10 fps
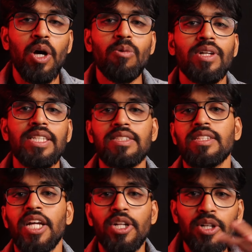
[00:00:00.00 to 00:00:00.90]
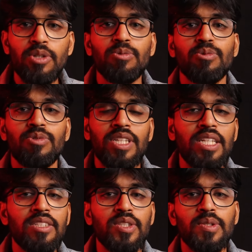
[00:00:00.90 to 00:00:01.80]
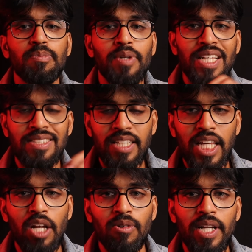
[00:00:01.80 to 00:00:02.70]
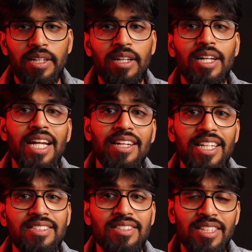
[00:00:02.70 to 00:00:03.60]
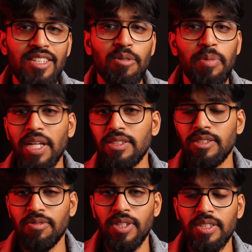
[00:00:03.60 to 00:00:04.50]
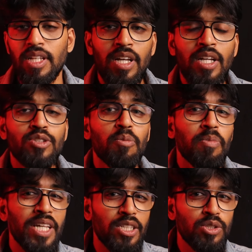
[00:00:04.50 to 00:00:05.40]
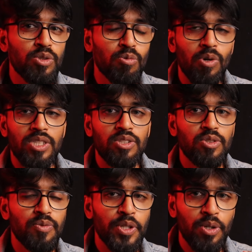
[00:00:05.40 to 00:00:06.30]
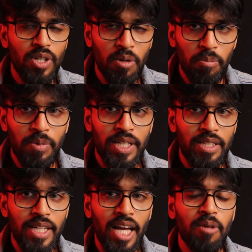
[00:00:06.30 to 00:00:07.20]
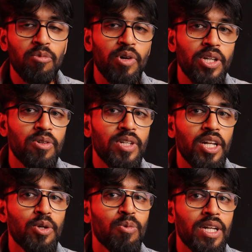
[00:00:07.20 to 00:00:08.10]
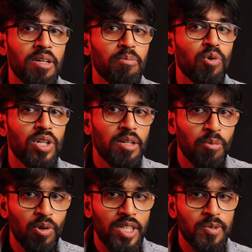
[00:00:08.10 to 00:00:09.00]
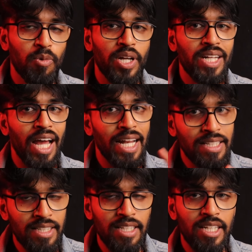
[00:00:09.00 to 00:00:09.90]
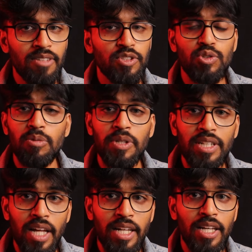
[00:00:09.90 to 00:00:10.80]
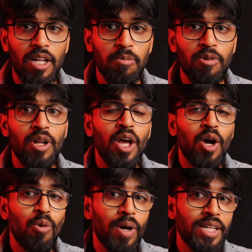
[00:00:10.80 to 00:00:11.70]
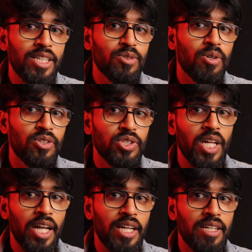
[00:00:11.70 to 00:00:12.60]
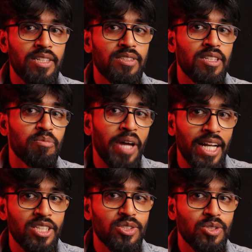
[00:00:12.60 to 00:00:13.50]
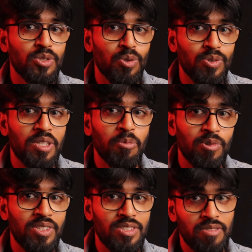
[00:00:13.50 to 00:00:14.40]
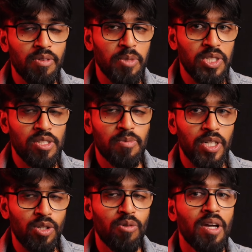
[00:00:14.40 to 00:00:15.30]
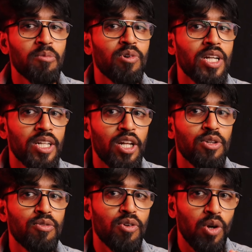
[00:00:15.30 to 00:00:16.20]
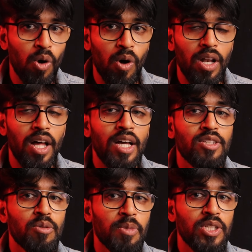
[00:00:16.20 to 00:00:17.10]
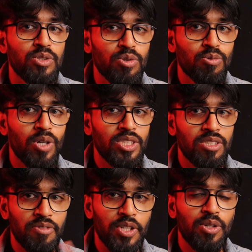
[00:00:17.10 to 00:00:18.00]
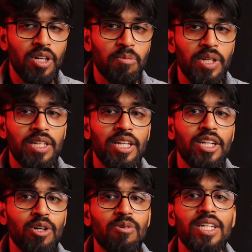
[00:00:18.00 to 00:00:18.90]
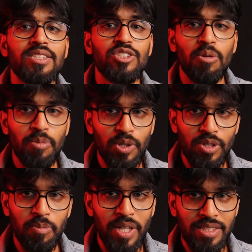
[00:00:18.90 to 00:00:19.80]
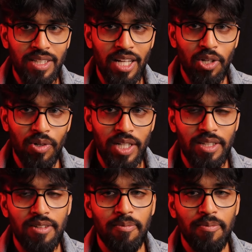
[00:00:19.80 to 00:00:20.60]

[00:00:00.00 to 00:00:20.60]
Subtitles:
now let's get into these pricing calculator and let's see the price difference. So please do watch this video completely. I'm going to tell you one important bonus point at the end, which will be really helpful. Only solution architects and managers knows about this information, but now I'm going to tell you for all. So please do watch the video completely. Now let's jump into the pricing calculator.